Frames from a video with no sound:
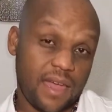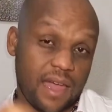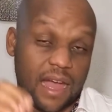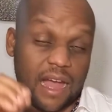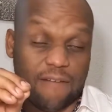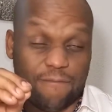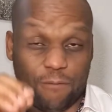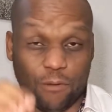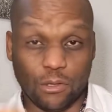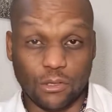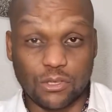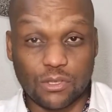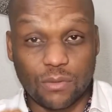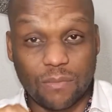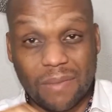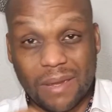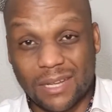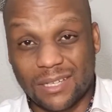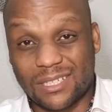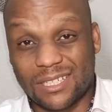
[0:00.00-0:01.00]
I've also
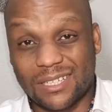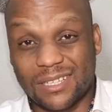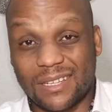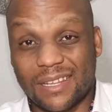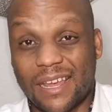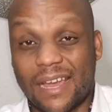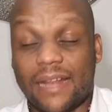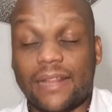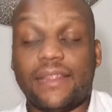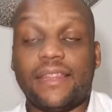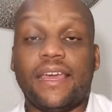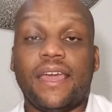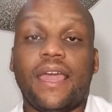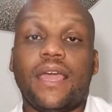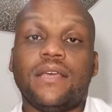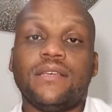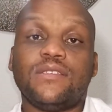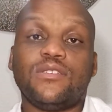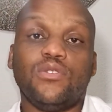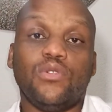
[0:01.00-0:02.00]
mentioned that there
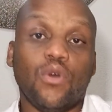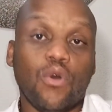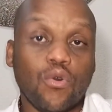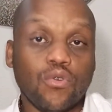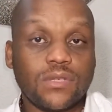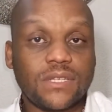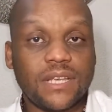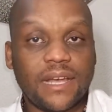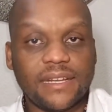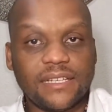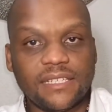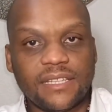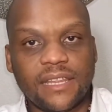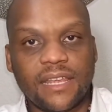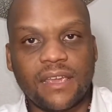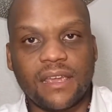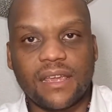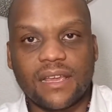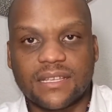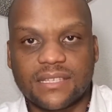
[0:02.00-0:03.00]
is no such
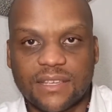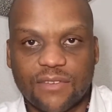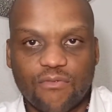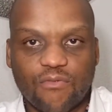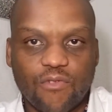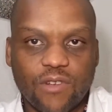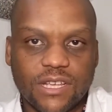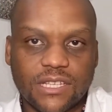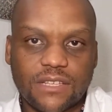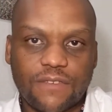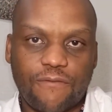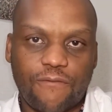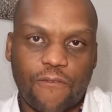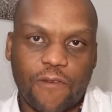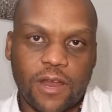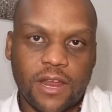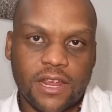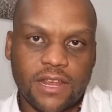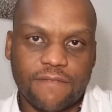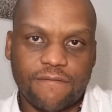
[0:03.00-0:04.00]
thing as a
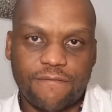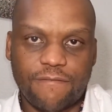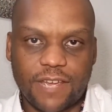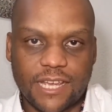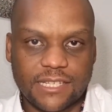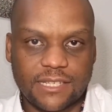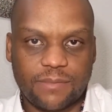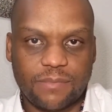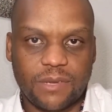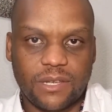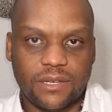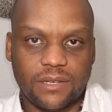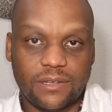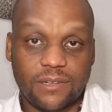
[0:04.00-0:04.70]
risk-free investment,